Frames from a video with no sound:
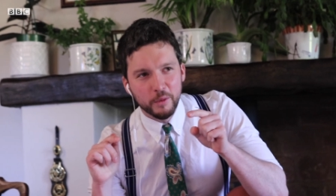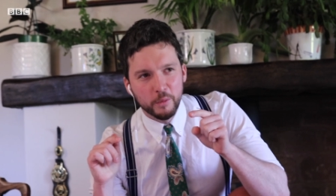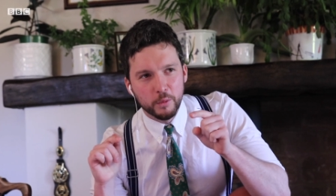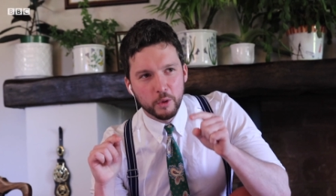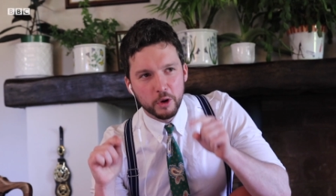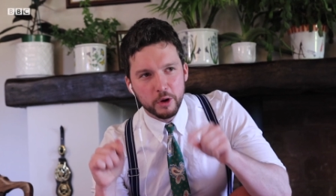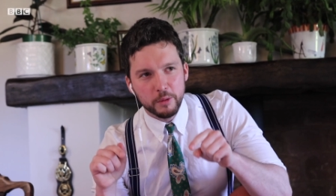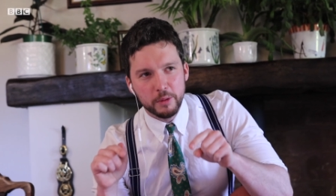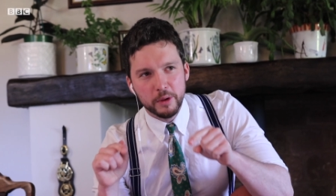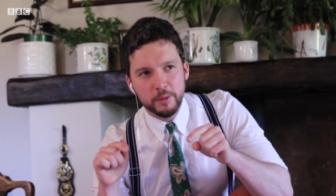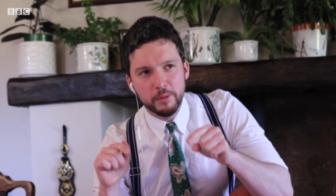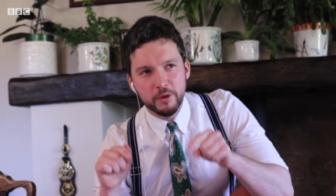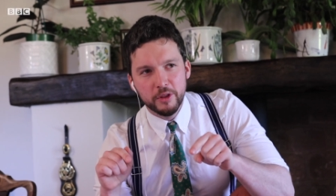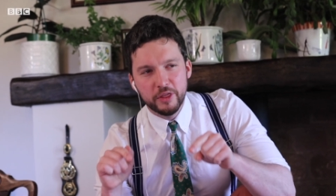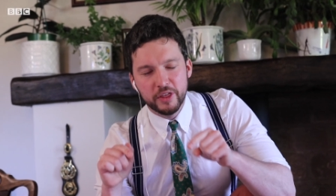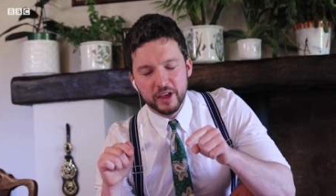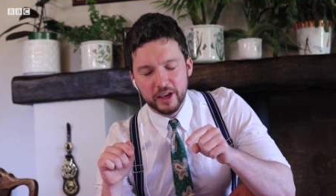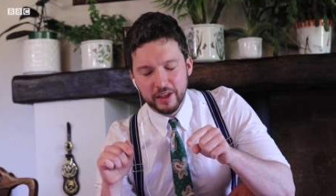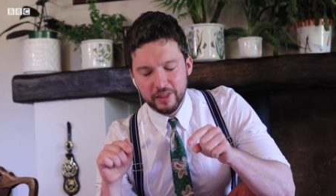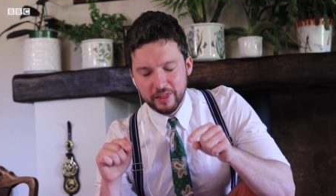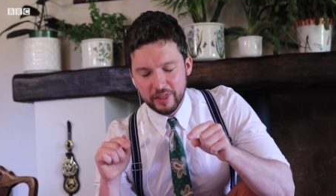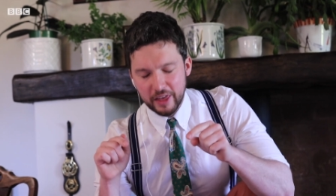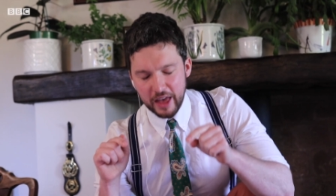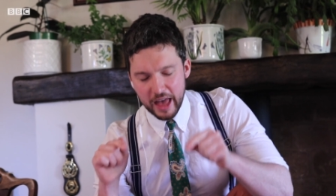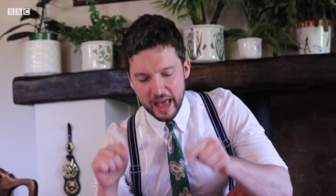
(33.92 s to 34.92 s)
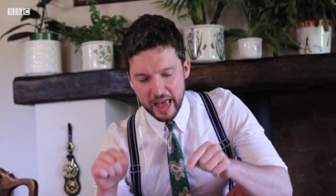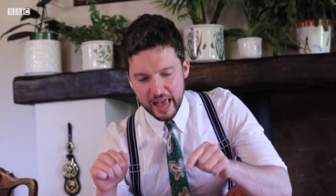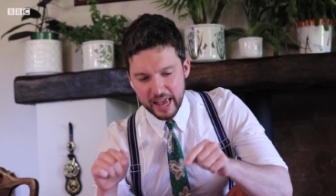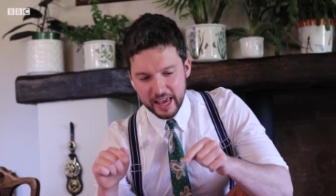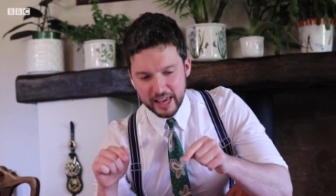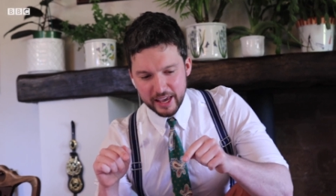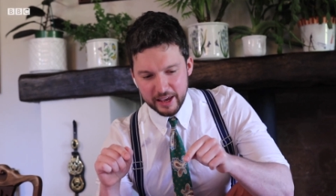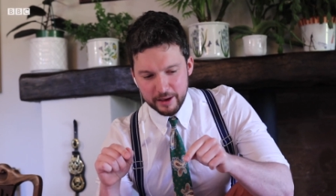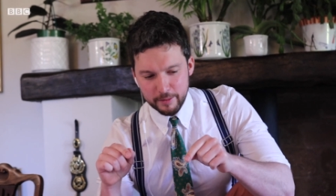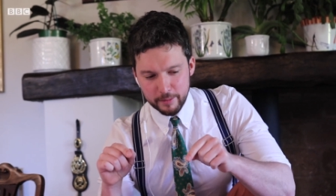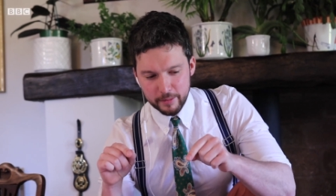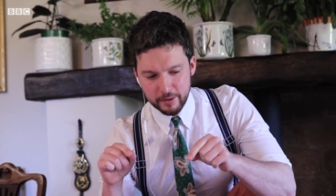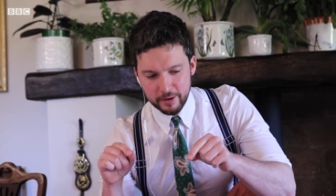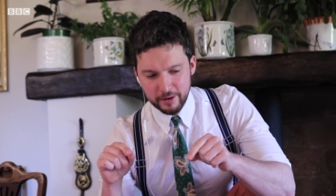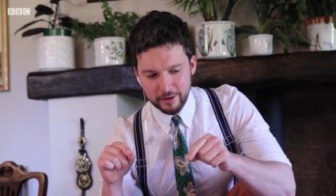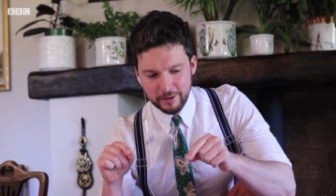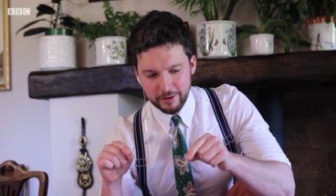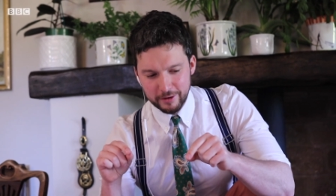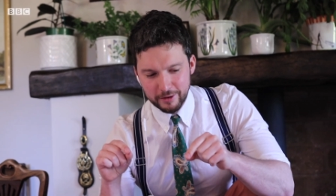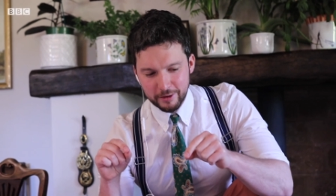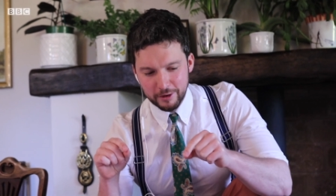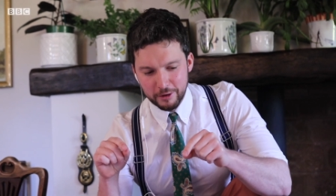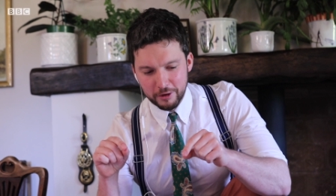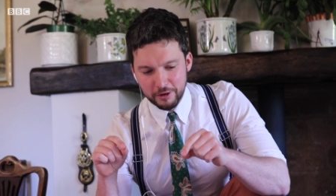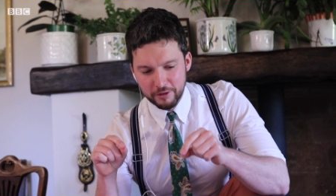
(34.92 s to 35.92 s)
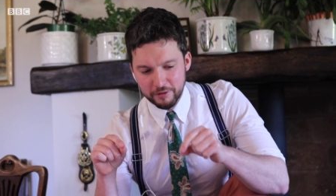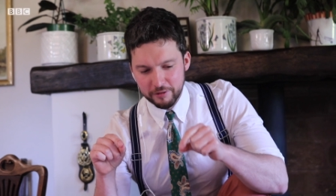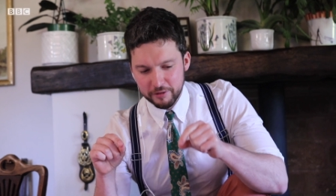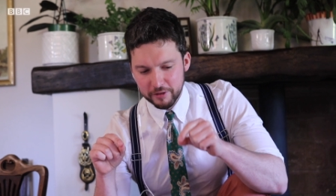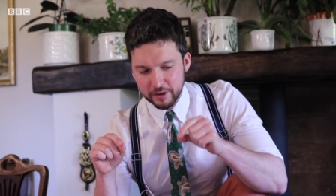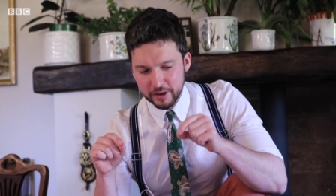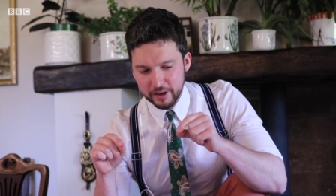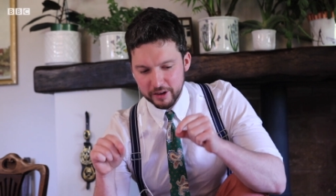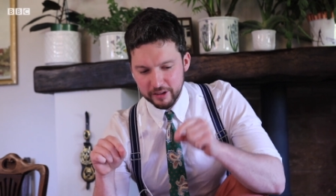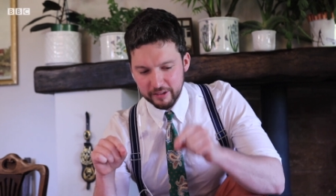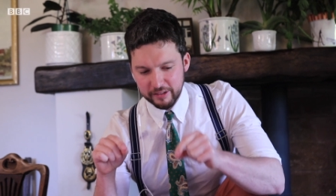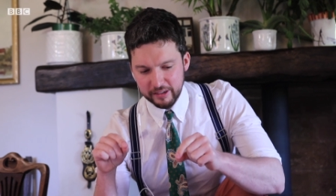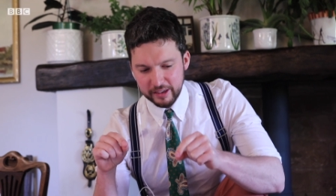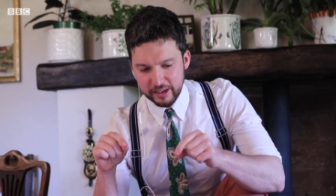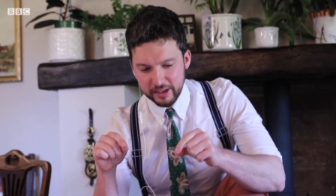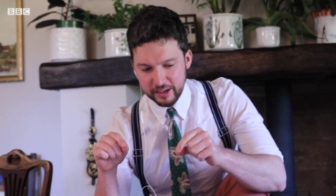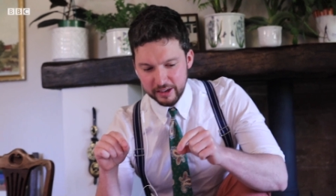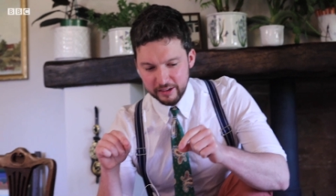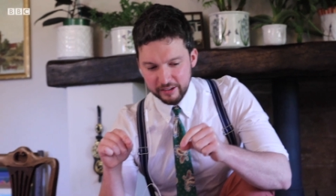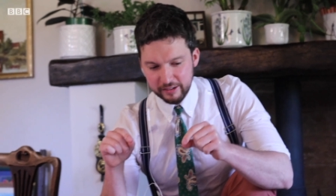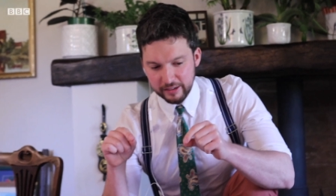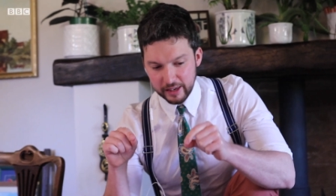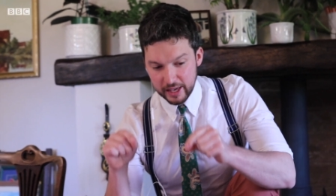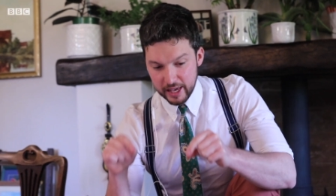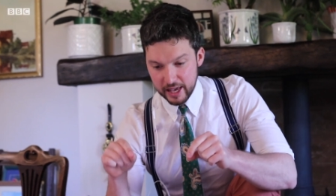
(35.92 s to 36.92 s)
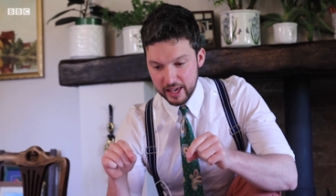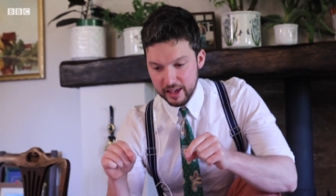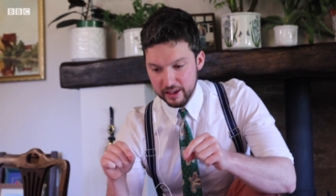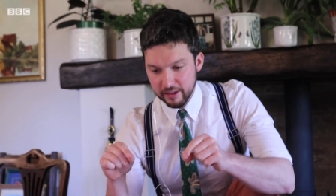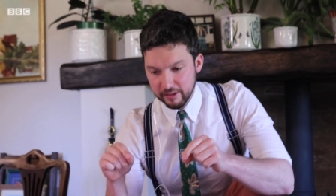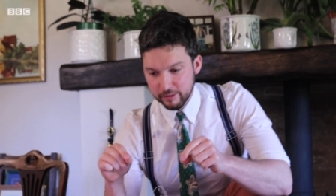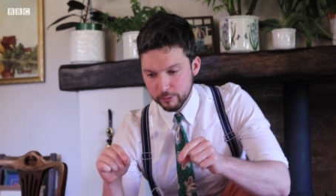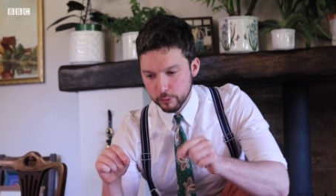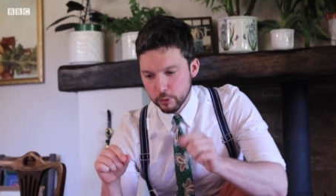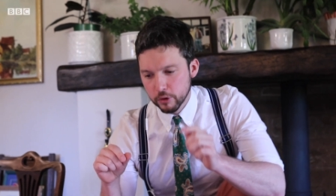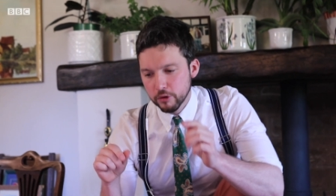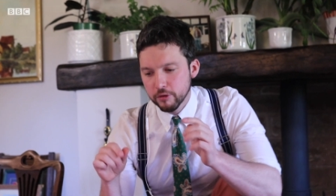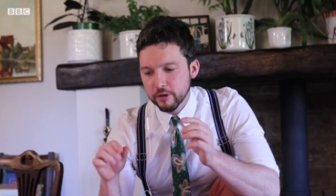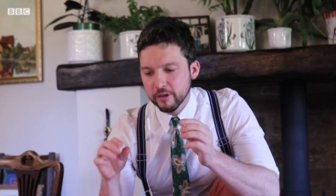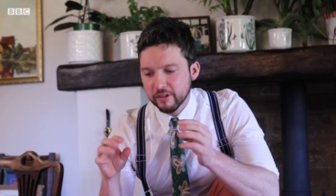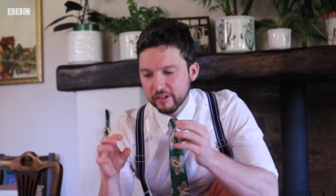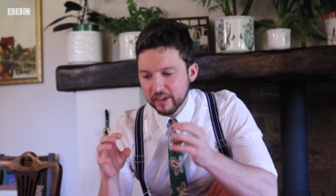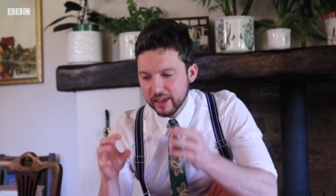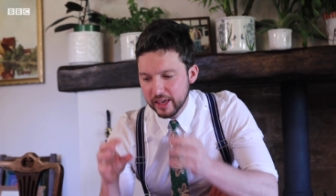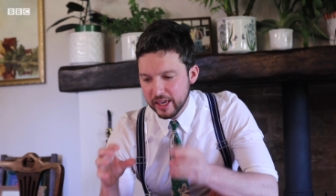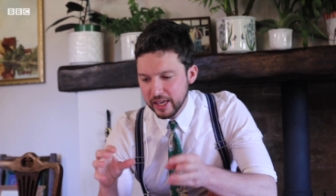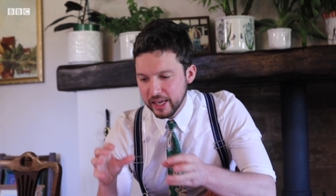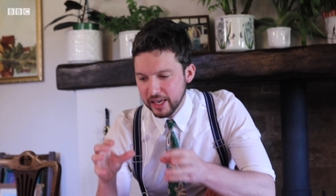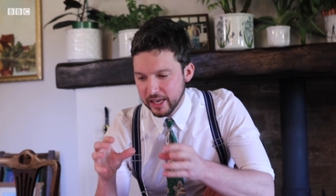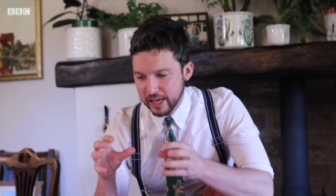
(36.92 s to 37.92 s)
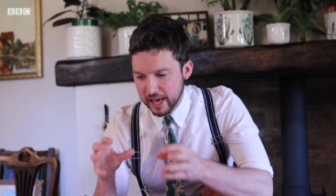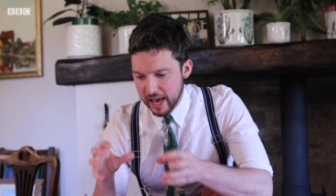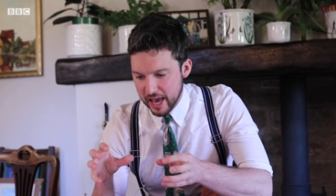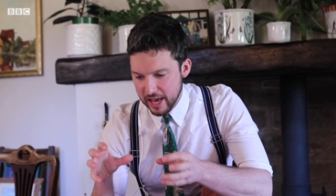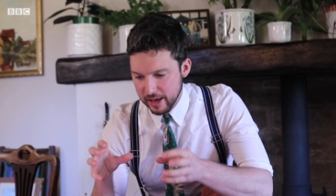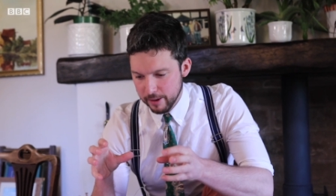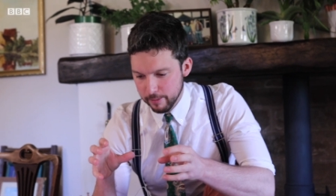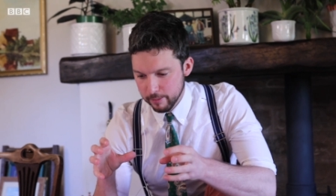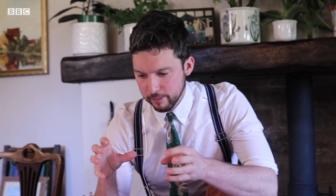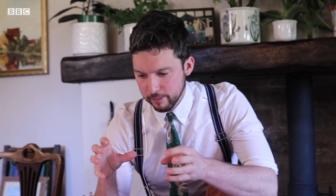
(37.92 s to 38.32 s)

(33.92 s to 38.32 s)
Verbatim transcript: What do people think the aim of a disease is? What are its key aims?